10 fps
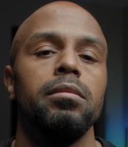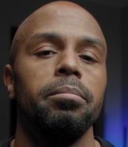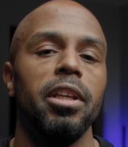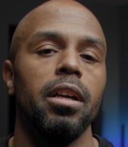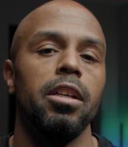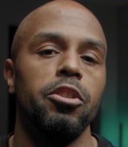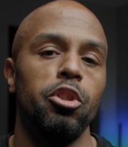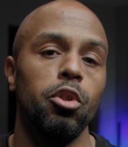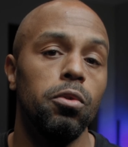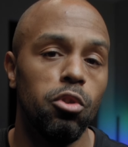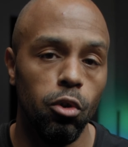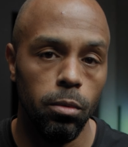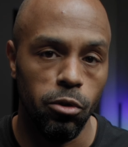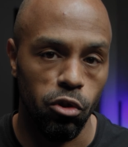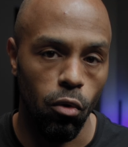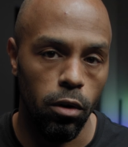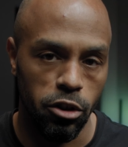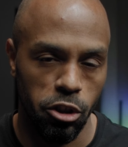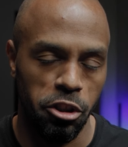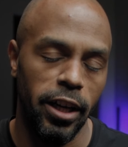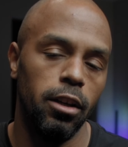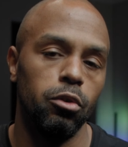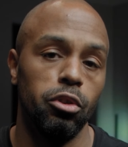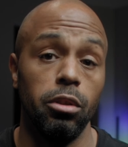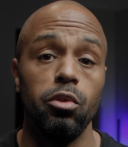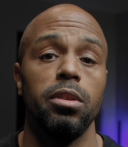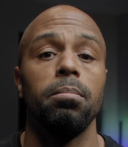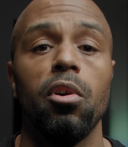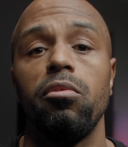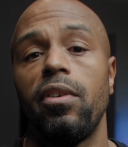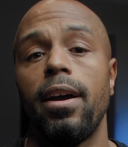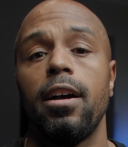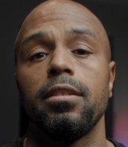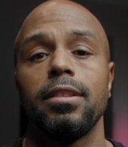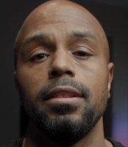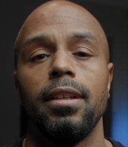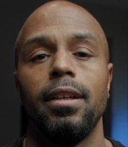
Because YouTube sorts channels using profiles.